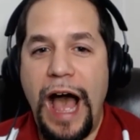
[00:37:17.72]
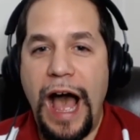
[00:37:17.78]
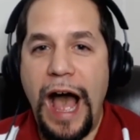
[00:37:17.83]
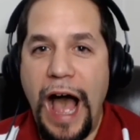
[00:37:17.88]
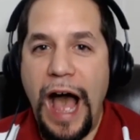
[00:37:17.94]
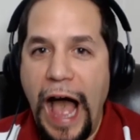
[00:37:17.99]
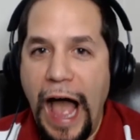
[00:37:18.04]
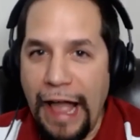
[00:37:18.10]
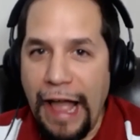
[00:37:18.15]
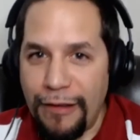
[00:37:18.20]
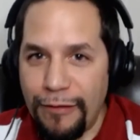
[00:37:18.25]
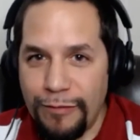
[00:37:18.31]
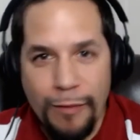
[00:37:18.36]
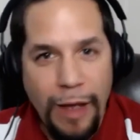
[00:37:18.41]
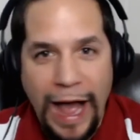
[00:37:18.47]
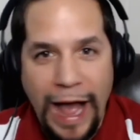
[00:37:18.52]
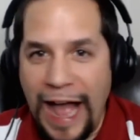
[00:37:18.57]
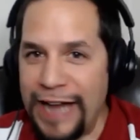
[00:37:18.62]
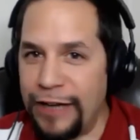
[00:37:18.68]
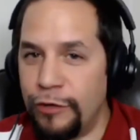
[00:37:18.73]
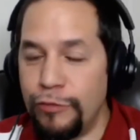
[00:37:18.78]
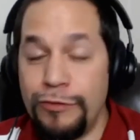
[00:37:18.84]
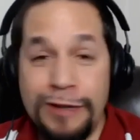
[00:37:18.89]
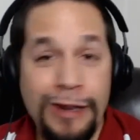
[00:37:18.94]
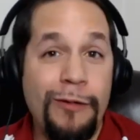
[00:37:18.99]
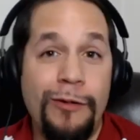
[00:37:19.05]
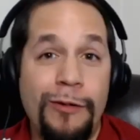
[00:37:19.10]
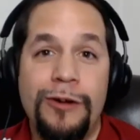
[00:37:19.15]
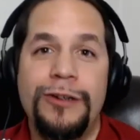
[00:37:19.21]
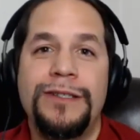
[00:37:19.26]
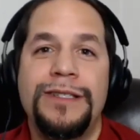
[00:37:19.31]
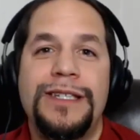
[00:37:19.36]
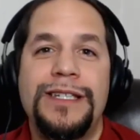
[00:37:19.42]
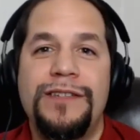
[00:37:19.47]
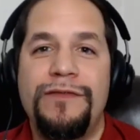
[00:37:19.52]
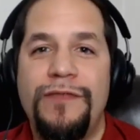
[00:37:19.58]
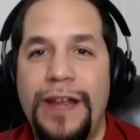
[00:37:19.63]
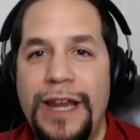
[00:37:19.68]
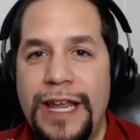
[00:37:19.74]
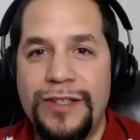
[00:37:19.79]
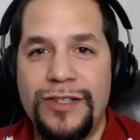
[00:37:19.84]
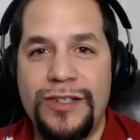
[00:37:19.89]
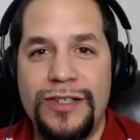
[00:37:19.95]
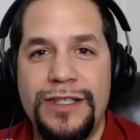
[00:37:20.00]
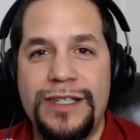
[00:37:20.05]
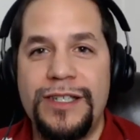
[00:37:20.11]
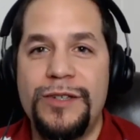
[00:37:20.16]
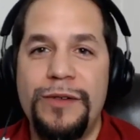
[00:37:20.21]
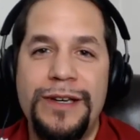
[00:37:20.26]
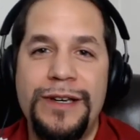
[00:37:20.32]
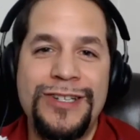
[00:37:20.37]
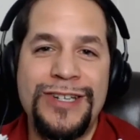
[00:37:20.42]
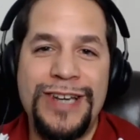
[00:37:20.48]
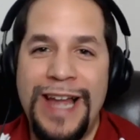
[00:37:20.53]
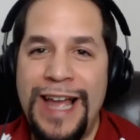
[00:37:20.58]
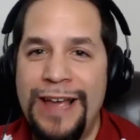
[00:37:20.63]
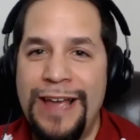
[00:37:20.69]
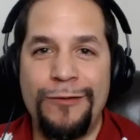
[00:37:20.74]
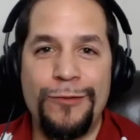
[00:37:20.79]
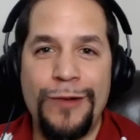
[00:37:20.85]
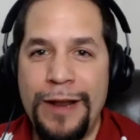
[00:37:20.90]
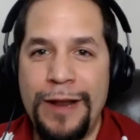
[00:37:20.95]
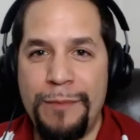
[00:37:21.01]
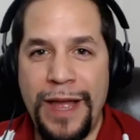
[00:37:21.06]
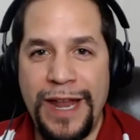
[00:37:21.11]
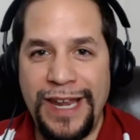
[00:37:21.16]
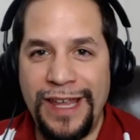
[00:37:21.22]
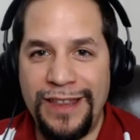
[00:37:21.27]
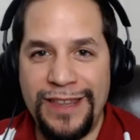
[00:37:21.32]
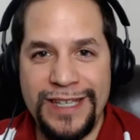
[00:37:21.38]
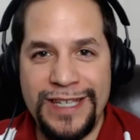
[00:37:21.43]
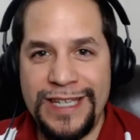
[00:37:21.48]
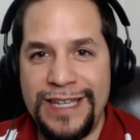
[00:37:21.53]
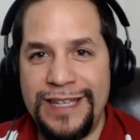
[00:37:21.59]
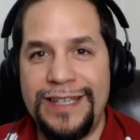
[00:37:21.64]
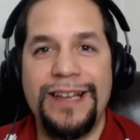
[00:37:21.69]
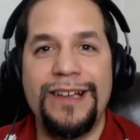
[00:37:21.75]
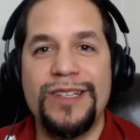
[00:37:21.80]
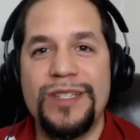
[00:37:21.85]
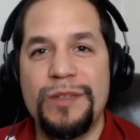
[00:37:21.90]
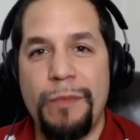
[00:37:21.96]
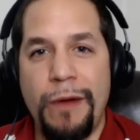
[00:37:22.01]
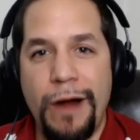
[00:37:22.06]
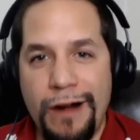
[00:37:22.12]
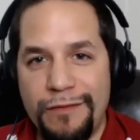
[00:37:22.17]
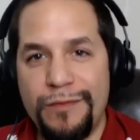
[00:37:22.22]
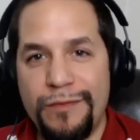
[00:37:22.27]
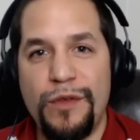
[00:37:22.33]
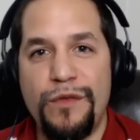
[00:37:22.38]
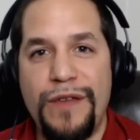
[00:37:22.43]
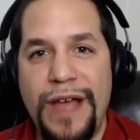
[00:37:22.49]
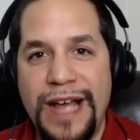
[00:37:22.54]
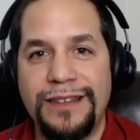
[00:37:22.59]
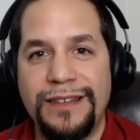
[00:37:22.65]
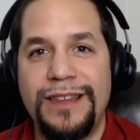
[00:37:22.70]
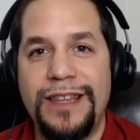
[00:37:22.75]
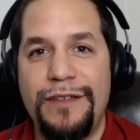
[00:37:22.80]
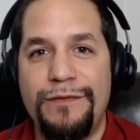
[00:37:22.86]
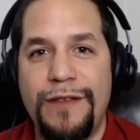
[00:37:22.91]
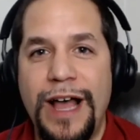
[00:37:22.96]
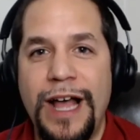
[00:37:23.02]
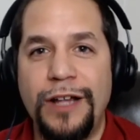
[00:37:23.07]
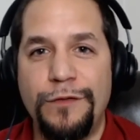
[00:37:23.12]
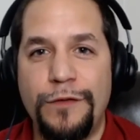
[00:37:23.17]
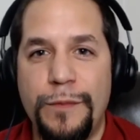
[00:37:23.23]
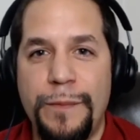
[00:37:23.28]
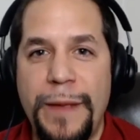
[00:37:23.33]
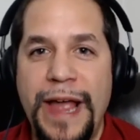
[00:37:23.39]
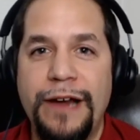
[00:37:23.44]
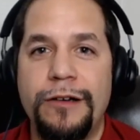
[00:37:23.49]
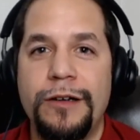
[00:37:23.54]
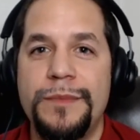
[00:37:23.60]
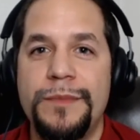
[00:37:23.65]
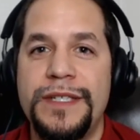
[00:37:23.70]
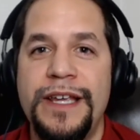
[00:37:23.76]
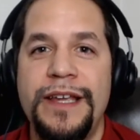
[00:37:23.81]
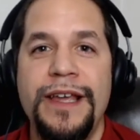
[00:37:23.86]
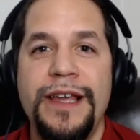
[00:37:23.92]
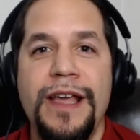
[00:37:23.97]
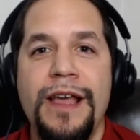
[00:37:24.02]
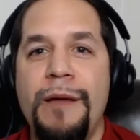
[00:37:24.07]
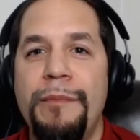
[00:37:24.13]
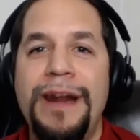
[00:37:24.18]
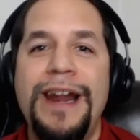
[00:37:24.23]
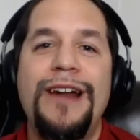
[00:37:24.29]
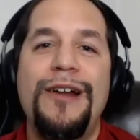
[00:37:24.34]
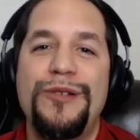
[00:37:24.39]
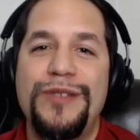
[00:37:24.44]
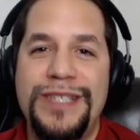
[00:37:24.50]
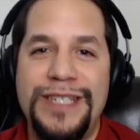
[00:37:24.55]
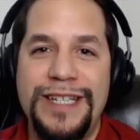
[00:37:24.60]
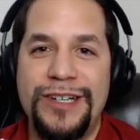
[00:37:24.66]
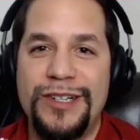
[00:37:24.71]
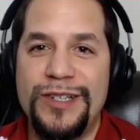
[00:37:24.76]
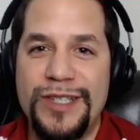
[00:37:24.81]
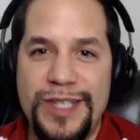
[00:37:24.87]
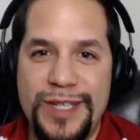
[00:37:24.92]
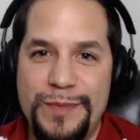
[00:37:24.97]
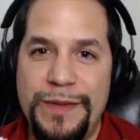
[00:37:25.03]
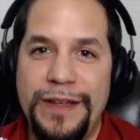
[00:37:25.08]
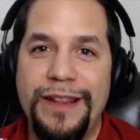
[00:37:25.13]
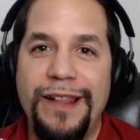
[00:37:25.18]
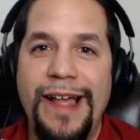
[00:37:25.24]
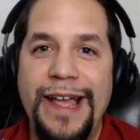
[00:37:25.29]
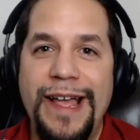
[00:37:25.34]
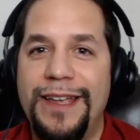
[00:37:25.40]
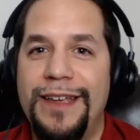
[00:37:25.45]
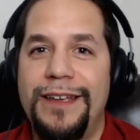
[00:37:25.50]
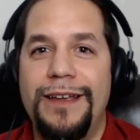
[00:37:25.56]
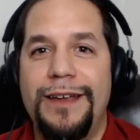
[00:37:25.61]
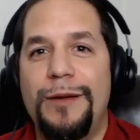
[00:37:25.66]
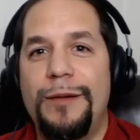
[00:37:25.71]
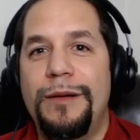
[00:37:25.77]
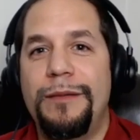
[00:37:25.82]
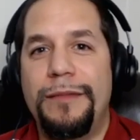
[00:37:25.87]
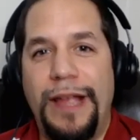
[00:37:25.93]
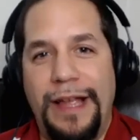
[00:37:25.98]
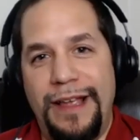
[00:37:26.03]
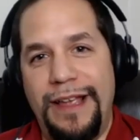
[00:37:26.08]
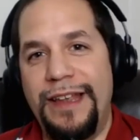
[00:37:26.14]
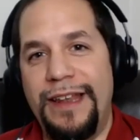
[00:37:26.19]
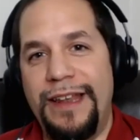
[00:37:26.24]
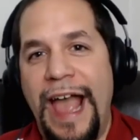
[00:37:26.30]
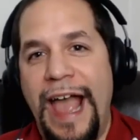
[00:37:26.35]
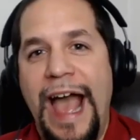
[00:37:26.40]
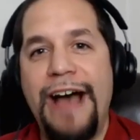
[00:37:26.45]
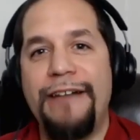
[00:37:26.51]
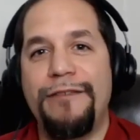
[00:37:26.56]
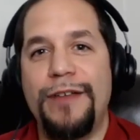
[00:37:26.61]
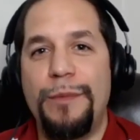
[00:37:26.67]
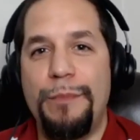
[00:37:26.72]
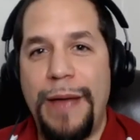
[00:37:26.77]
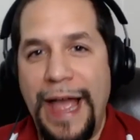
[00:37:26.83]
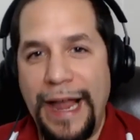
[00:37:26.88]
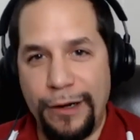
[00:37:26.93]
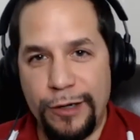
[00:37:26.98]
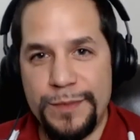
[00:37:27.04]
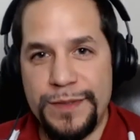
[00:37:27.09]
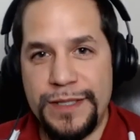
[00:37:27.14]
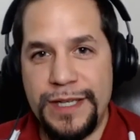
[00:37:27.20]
I don't know Hertz's financial situation. I haven't read many of the details apart from the fact that they filed for bankruptcy. But I know Sears has been like half in bankruptcy